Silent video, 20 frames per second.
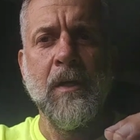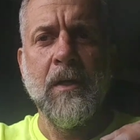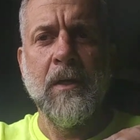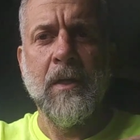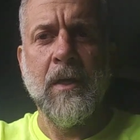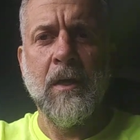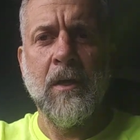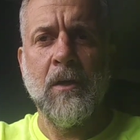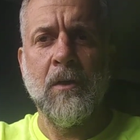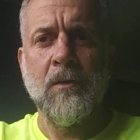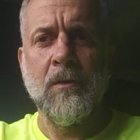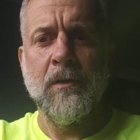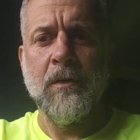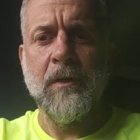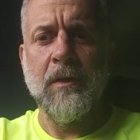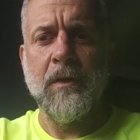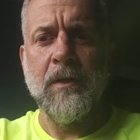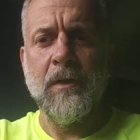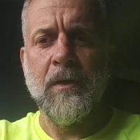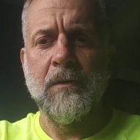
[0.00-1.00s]
now
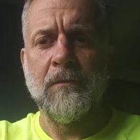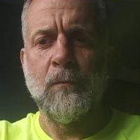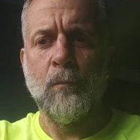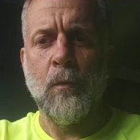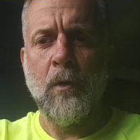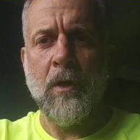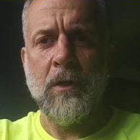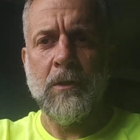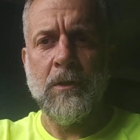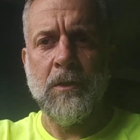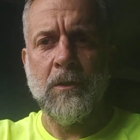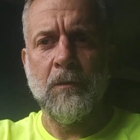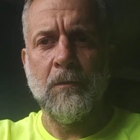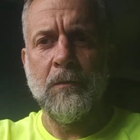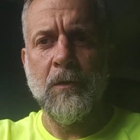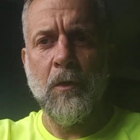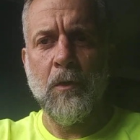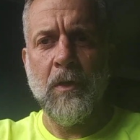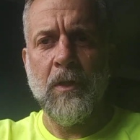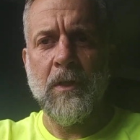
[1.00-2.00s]
water's still
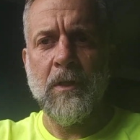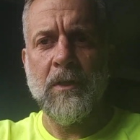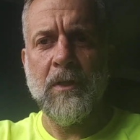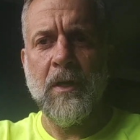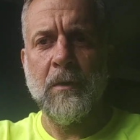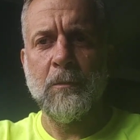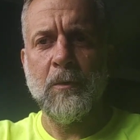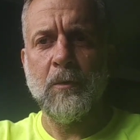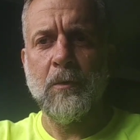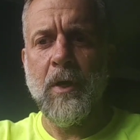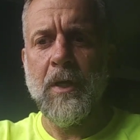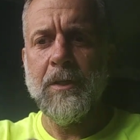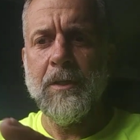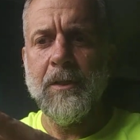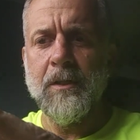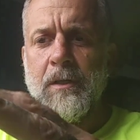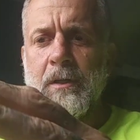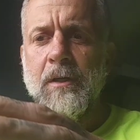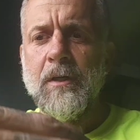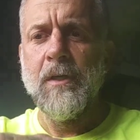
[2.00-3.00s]
flowing in the same
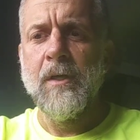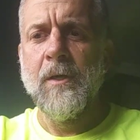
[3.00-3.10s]
direction,